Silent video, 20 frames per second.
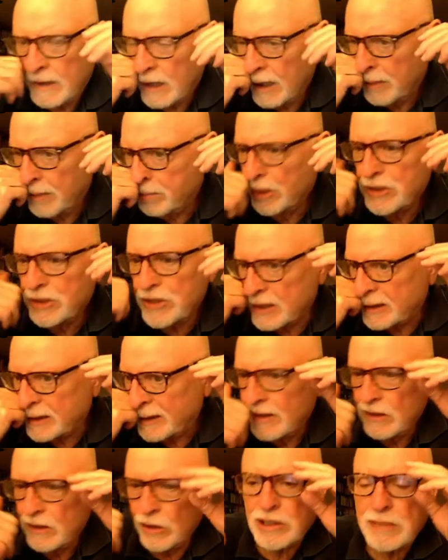uh, Putin
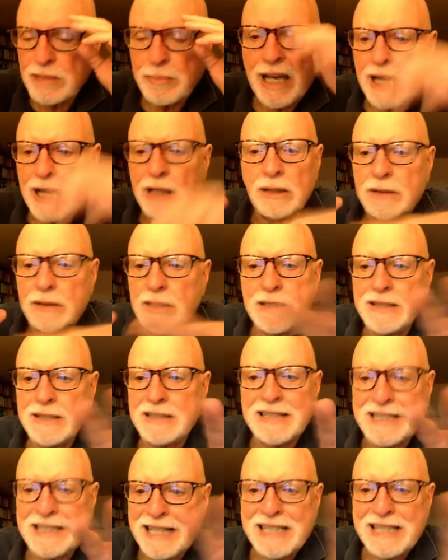looks back on this
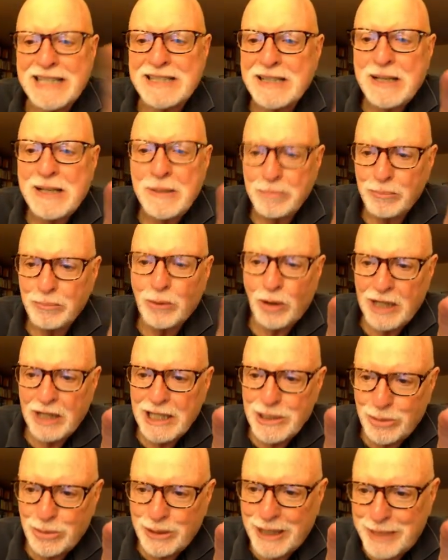and says more or
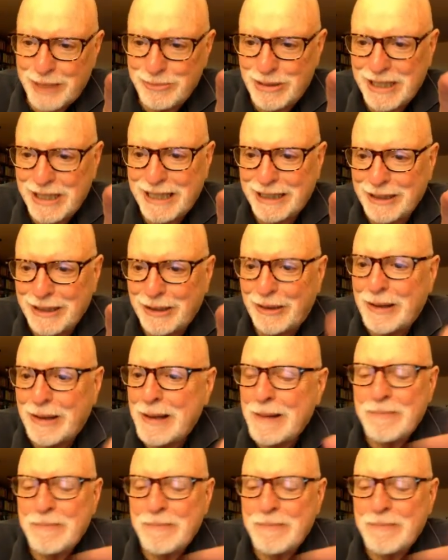less what I'm saying here.